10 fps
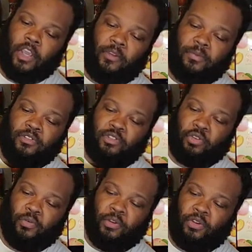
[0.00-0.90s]
help you
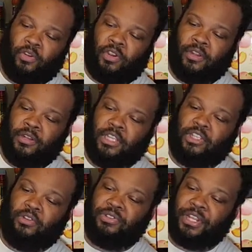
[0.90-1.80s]
screw it on, these
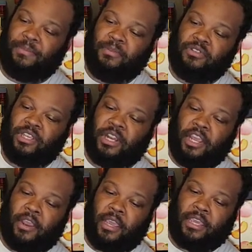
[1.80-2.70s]
little dimples in
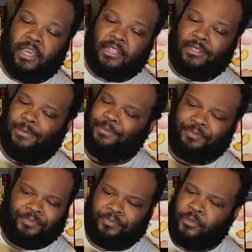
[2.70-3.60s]
here, I guess
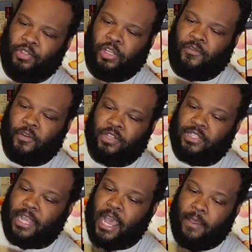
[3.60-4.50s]
just for
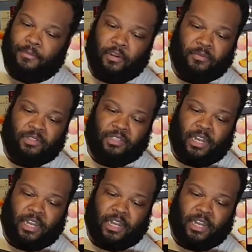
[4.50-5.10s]
design purposes.